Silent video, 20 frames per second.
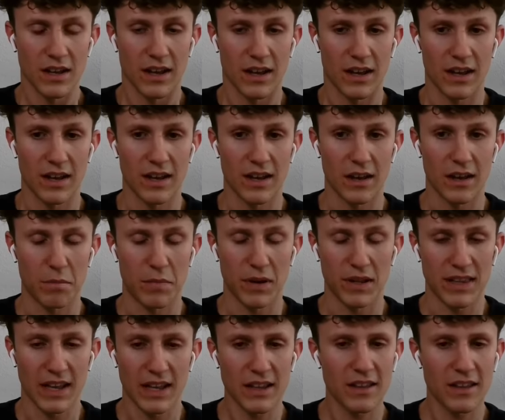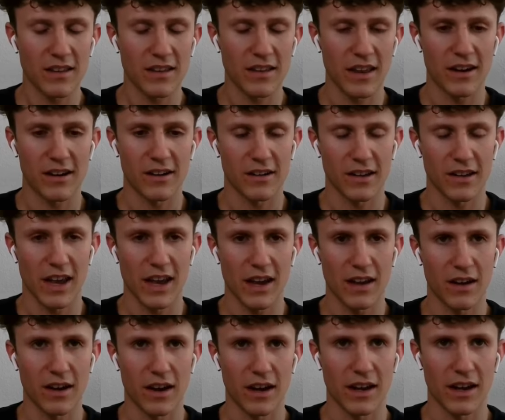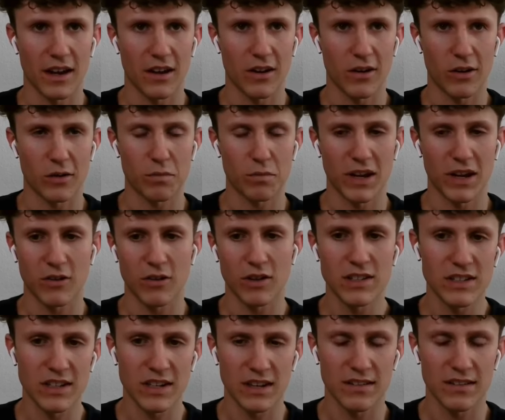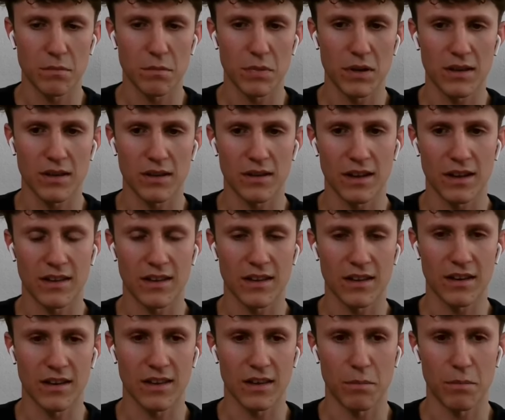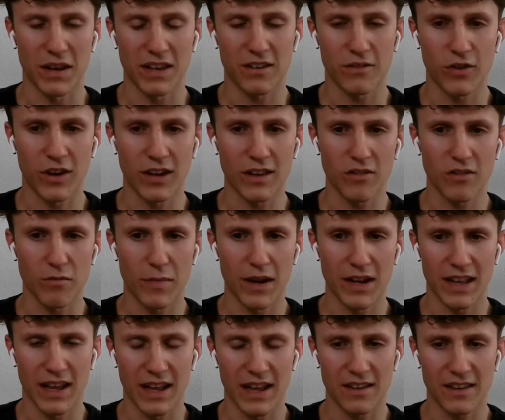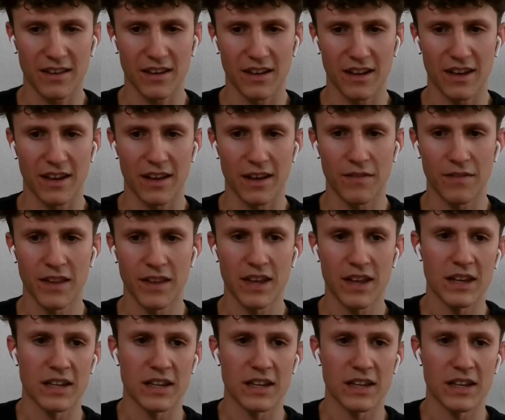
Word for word: Uh, but then there, yeah, I heard by coincidence a bit that uh, the best friend of my dad uh,